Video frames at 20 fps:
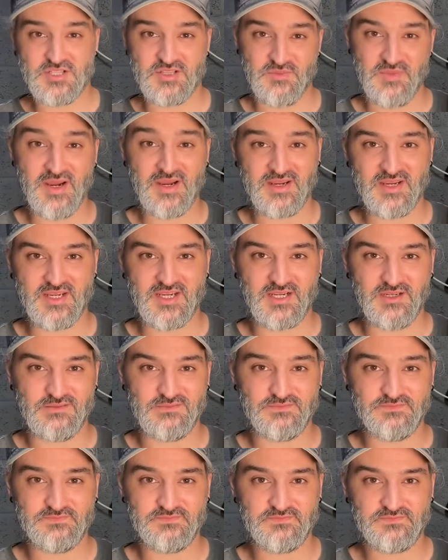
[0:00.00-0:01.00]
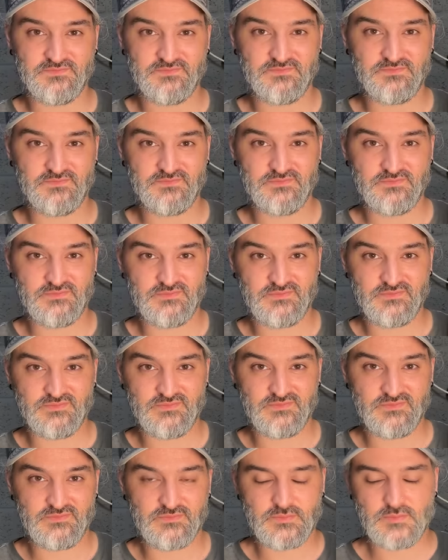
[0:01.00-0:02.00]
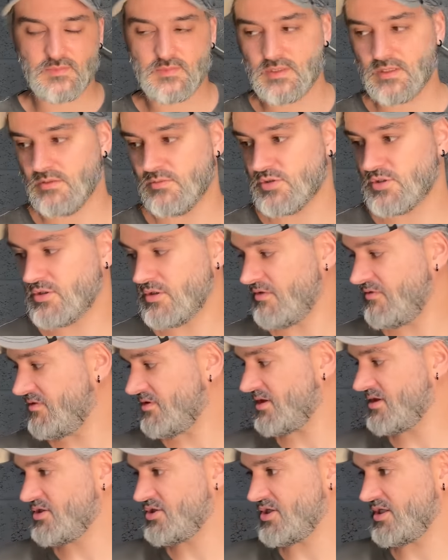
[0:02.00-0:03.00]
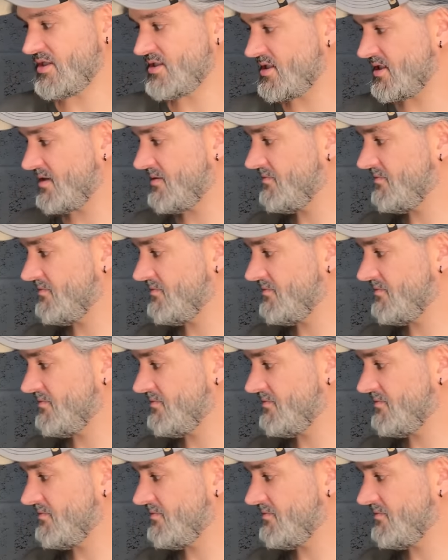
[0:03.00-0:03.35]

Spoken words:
the bank account. I'm so fucking cheesy.